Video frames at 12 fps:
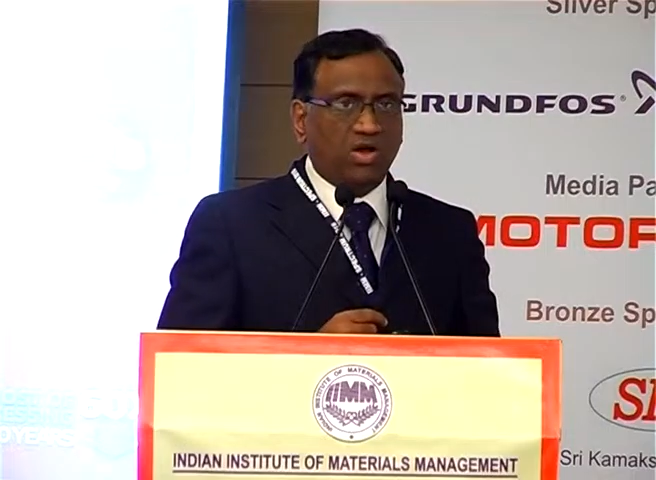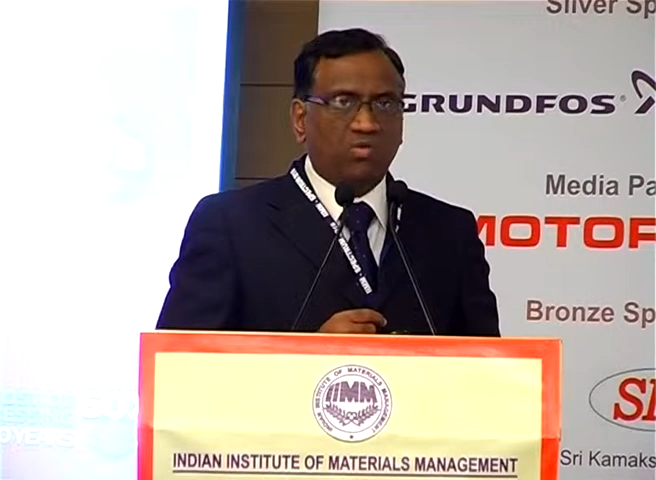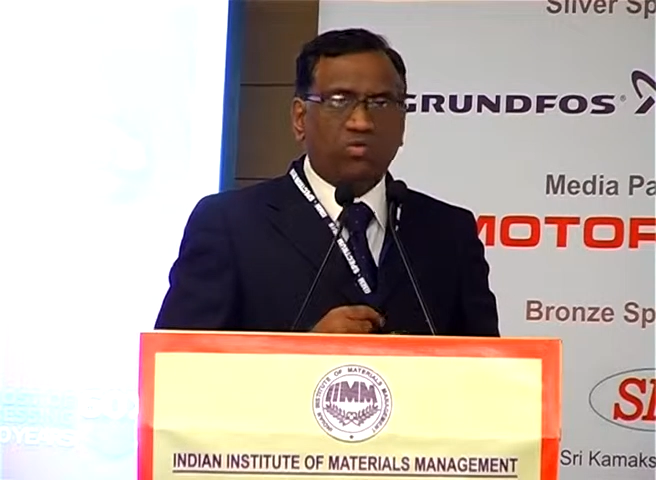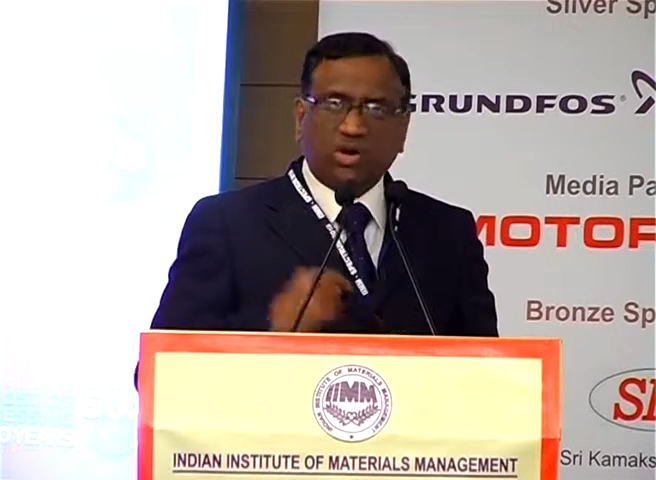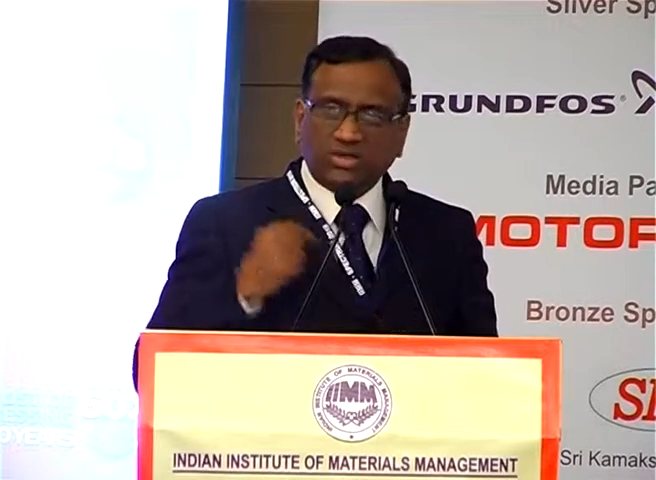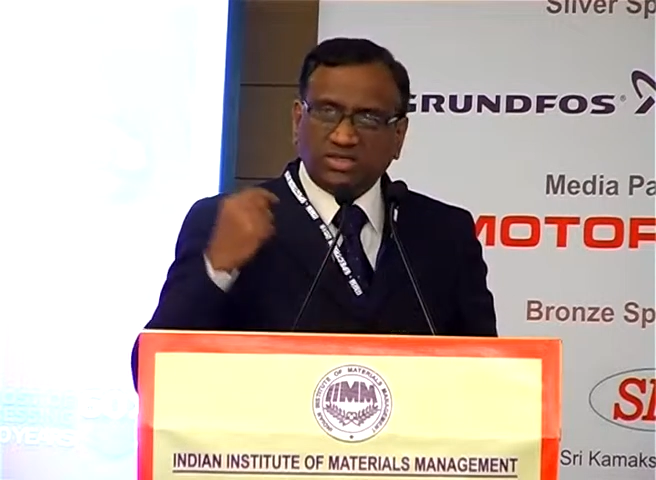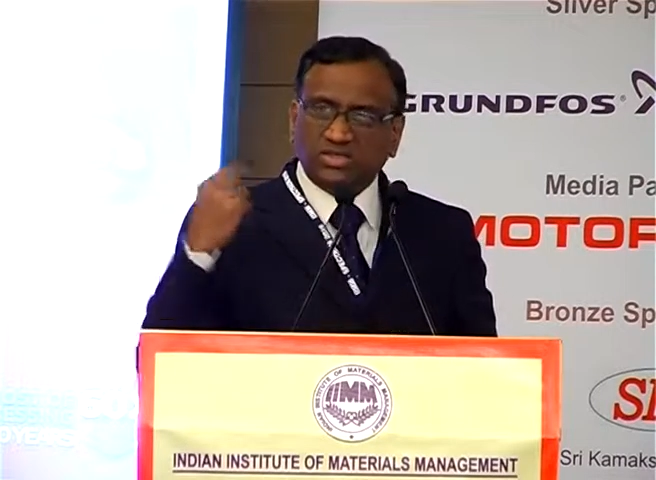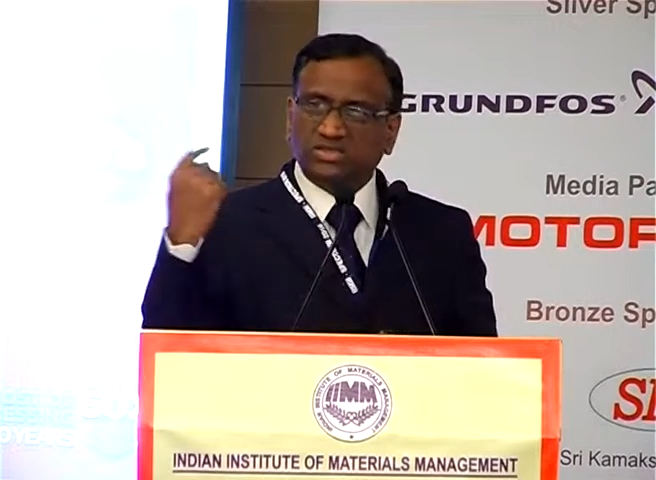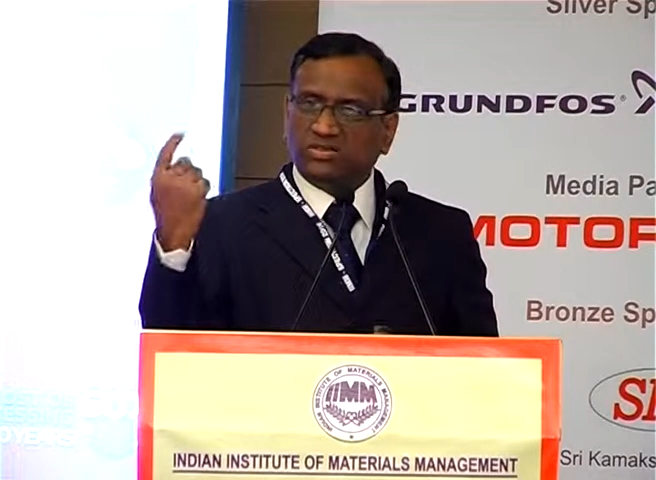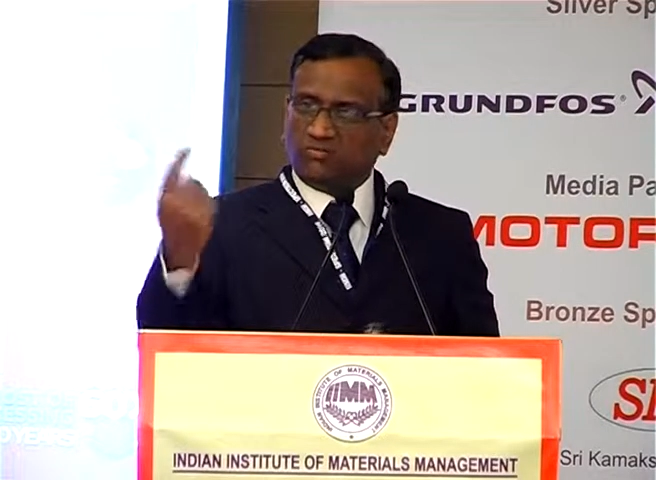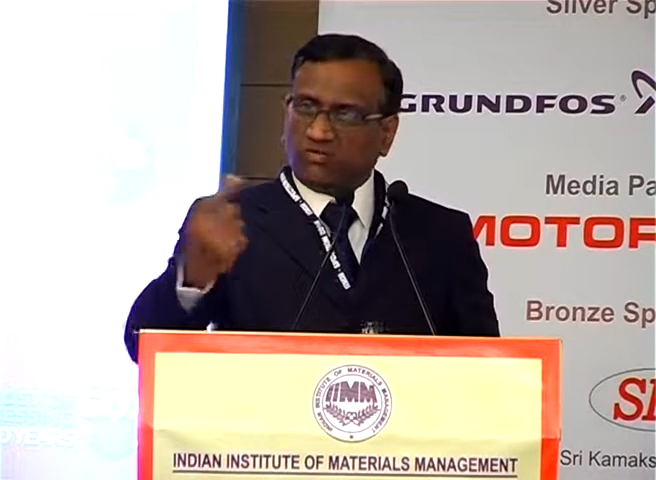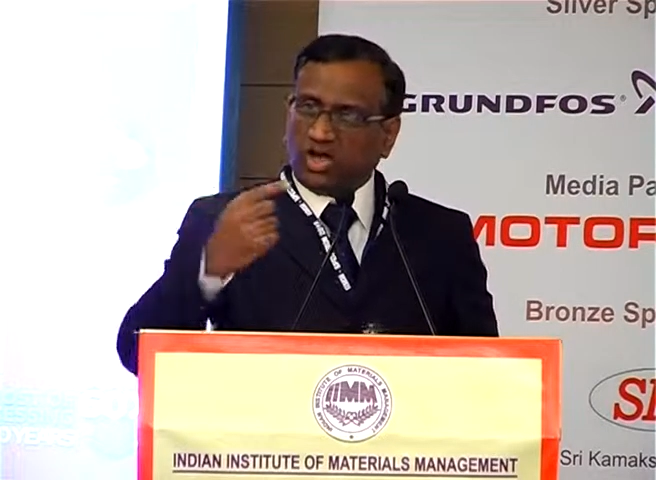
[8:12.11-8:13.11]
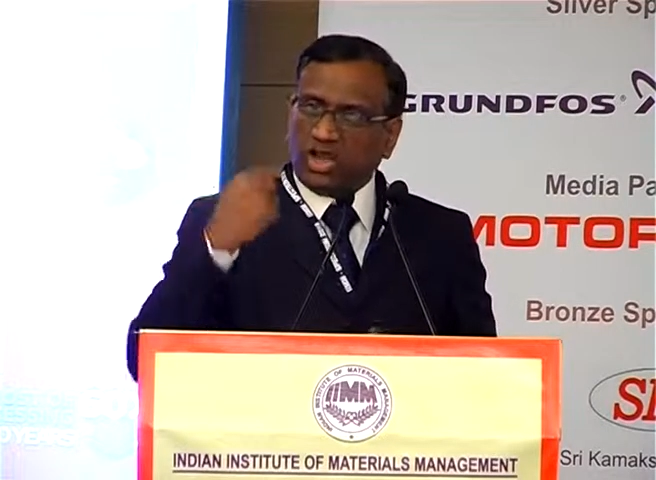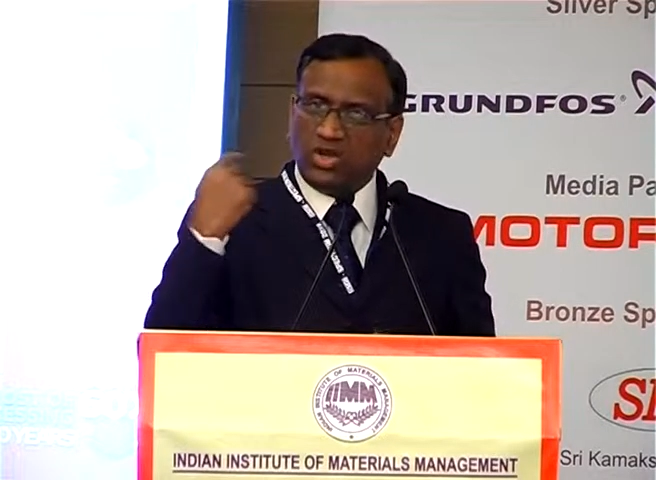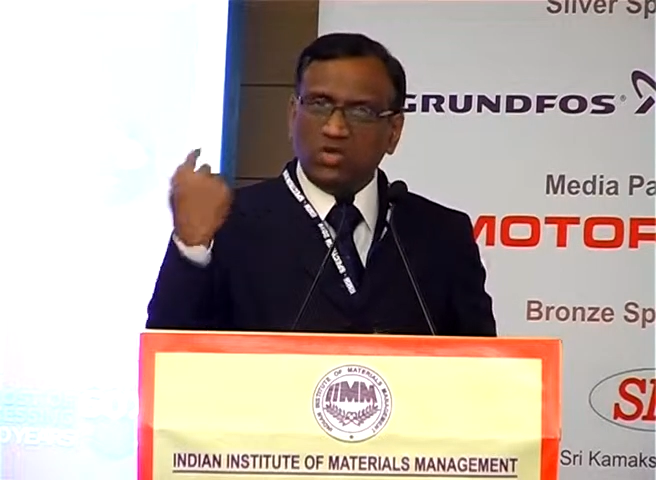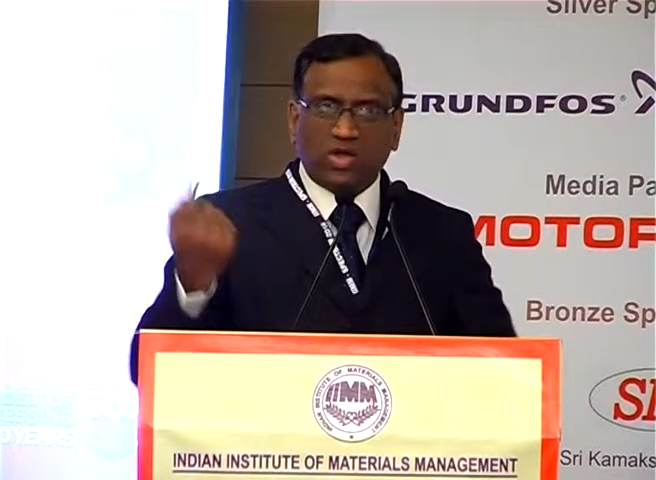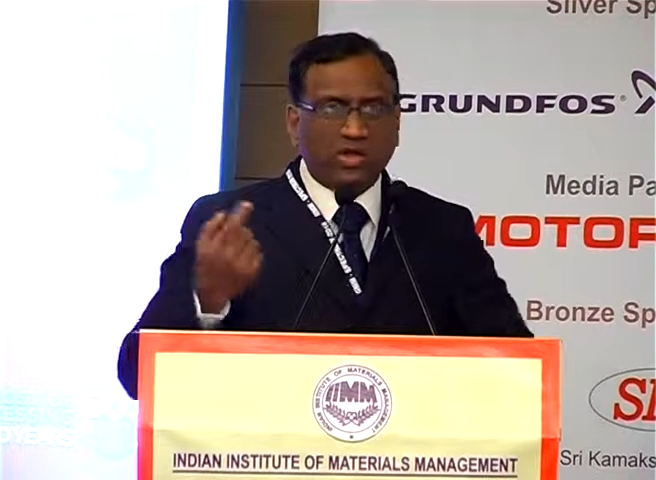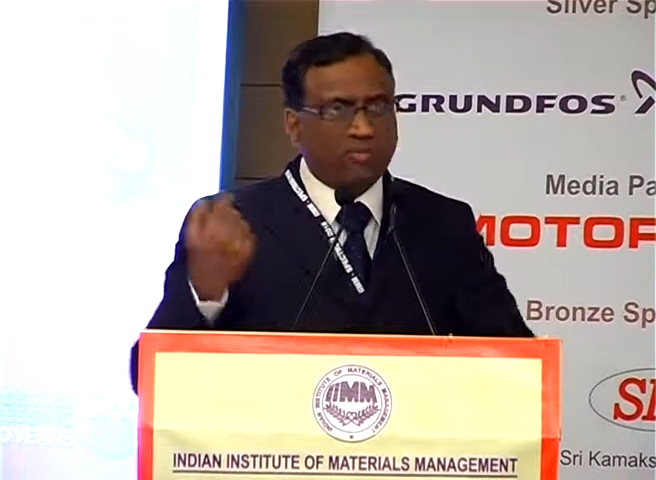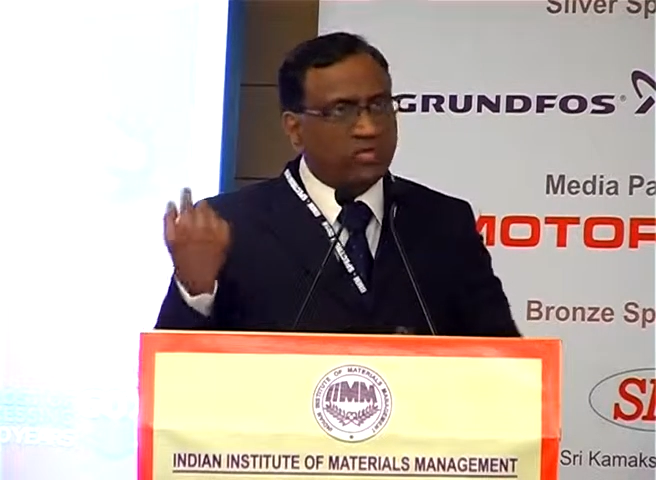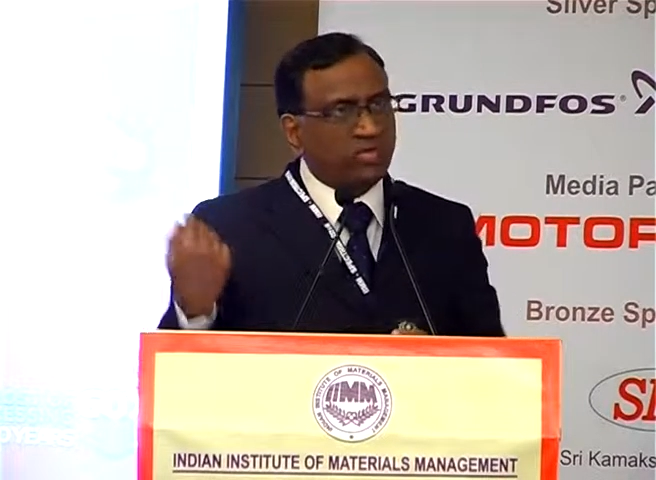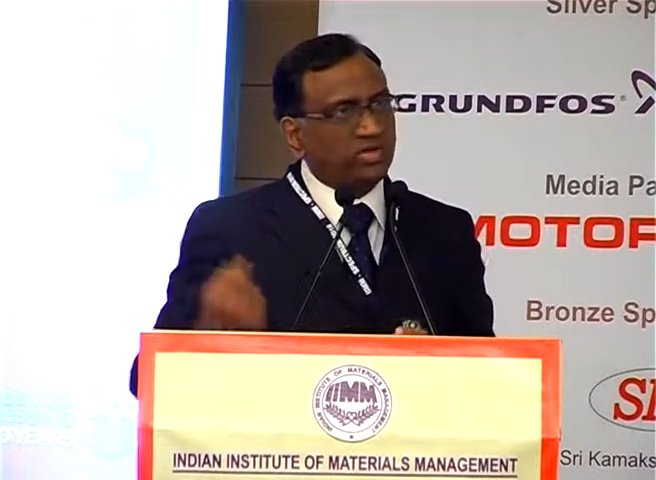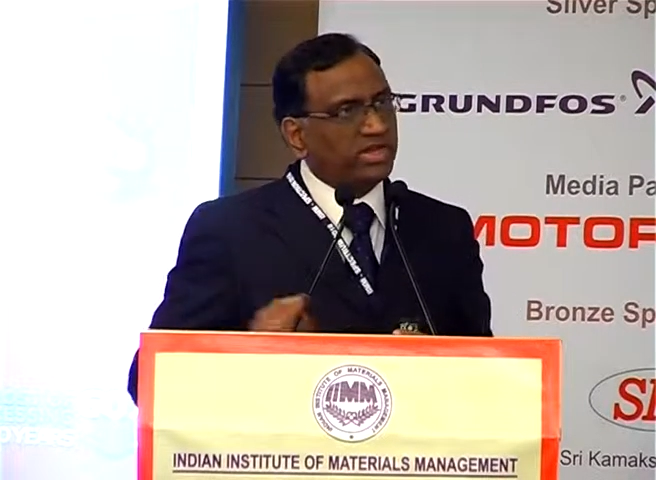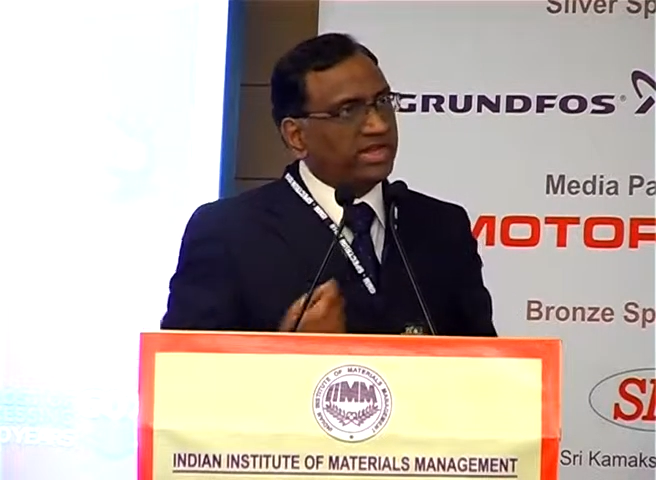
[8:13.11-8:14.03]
what is the value I am going to